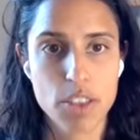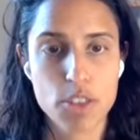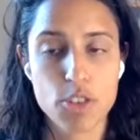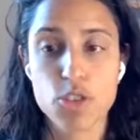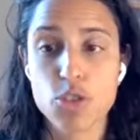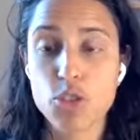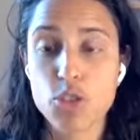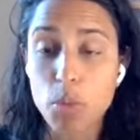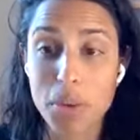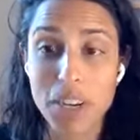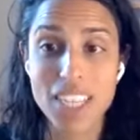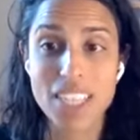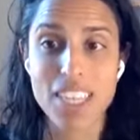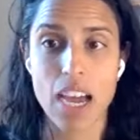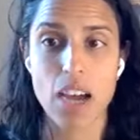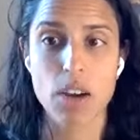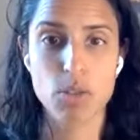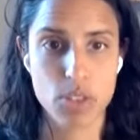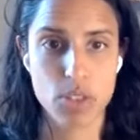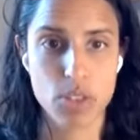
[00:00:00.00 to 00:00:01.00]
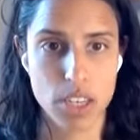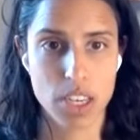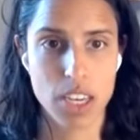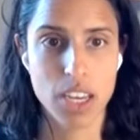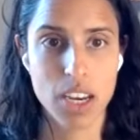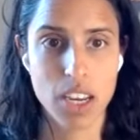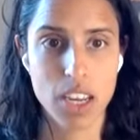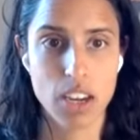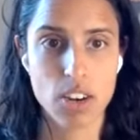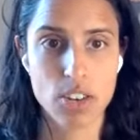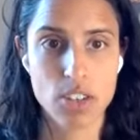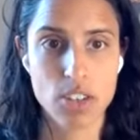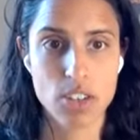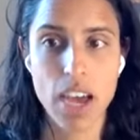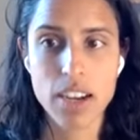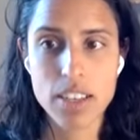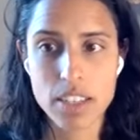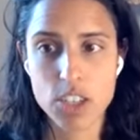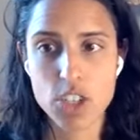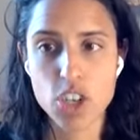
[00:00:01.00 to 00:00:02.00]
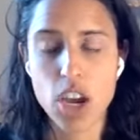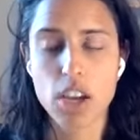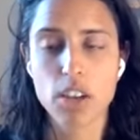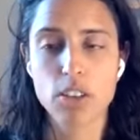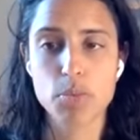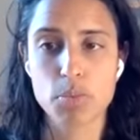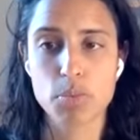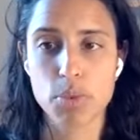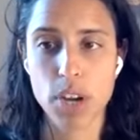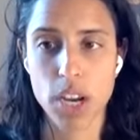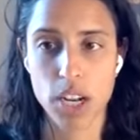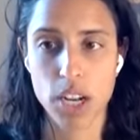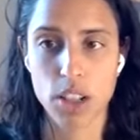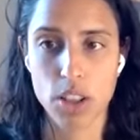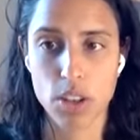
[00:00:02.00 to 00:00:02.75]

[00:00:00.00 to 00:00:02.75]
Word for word: There's so many sounds a kid hears. How does the child brain